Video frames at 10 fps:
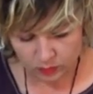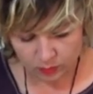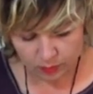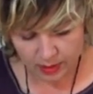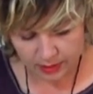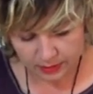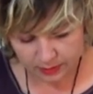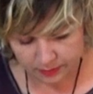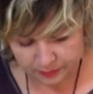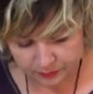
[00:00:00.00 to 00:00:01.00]
make
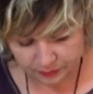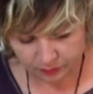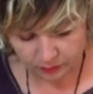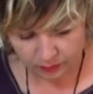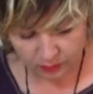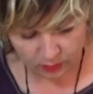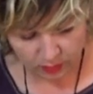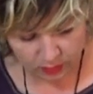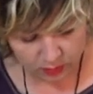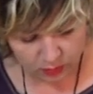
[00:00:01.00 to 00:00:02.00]

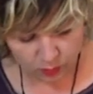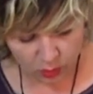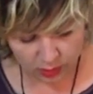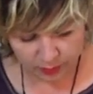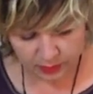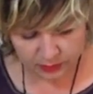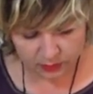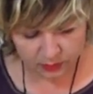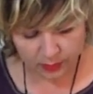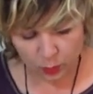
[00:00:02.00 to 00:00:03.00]
smaller
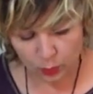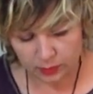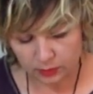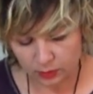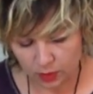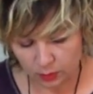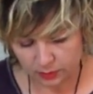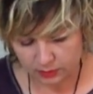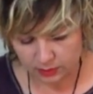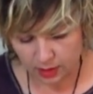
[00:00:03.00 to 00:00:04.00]
pieces. They will go
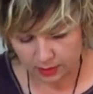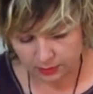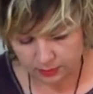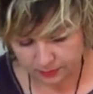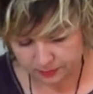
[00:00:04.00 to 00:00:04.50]
inside,